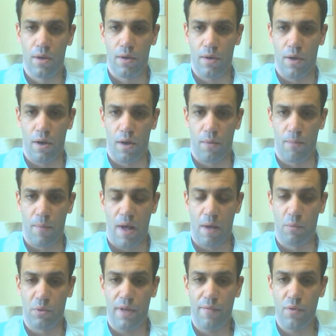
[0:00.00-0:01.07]
I
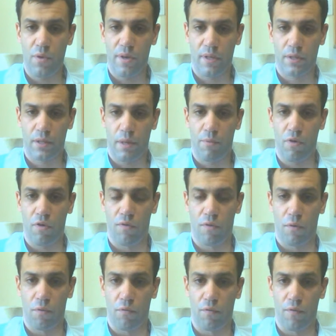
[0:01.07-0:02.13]
will give you an example
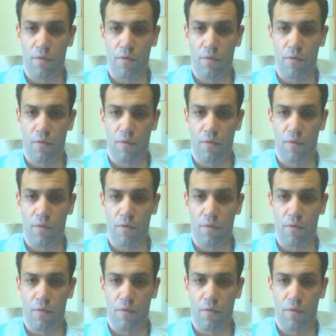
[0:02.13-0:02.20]
of